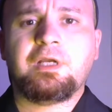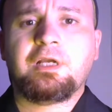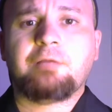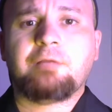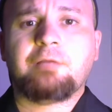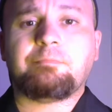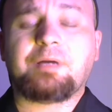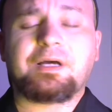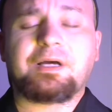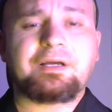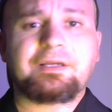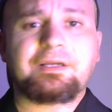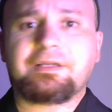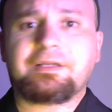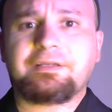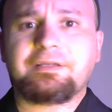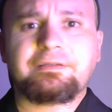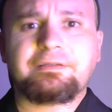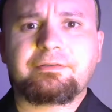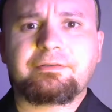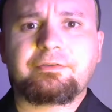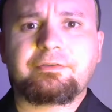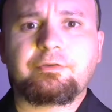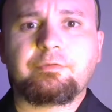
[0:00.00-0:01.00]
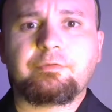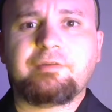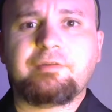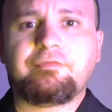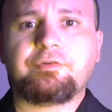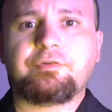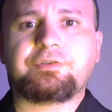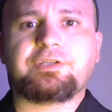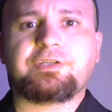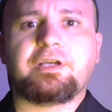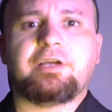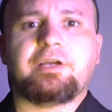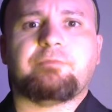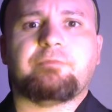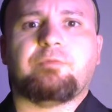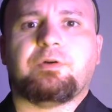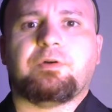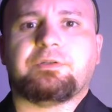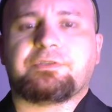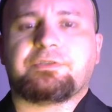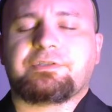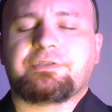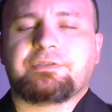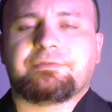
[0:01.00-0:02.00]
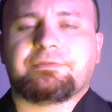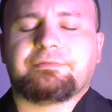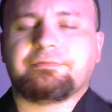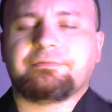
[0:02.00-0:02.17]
by the Riverside once.